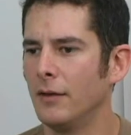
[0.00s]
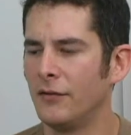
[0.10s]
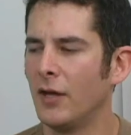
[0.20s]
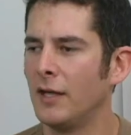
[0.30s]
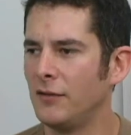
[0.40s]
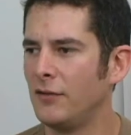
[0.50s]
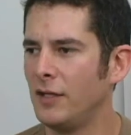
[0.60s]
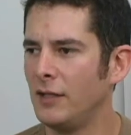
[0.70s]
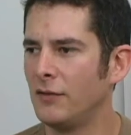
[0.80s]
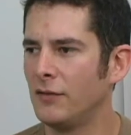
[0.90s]
assigned
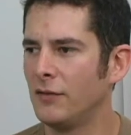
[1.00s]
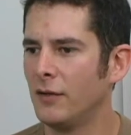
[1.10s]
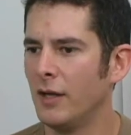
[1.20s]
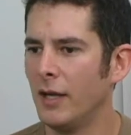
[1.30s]
seats